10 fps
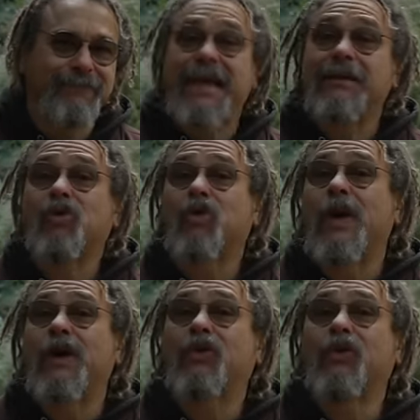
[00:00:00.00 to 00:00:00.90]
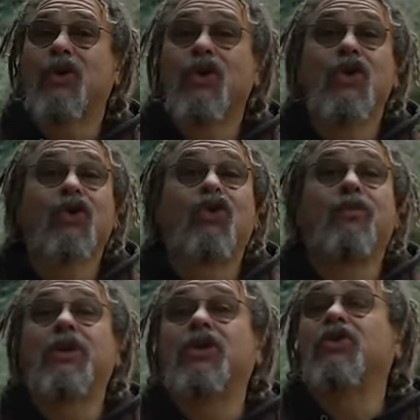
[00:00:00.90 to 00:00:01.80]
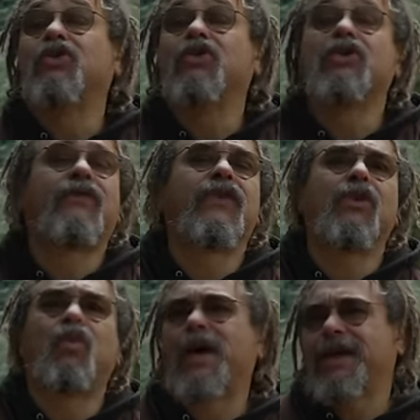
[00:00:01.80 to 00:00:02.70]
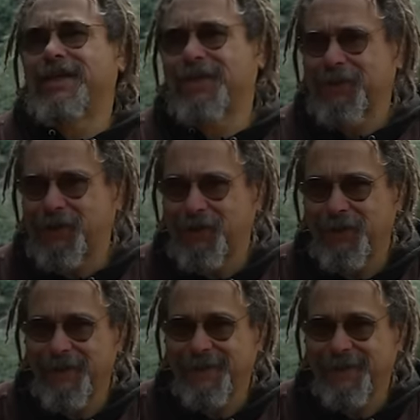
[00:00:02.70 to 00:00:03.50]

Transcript: Any more wealth could be used for the wider good.